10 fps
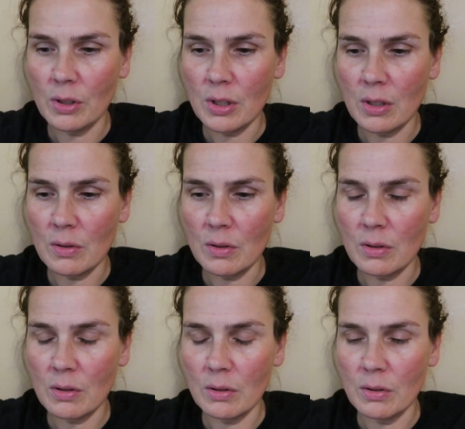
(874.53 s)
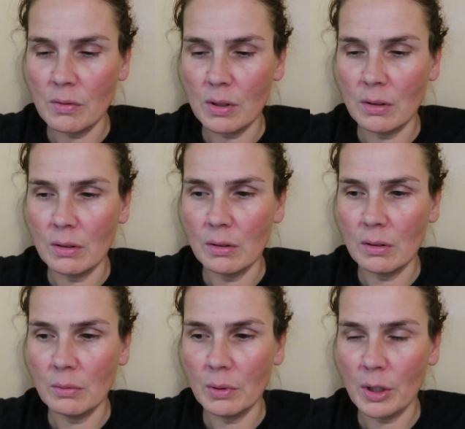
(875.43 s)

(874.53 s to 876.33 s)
She knows the drill where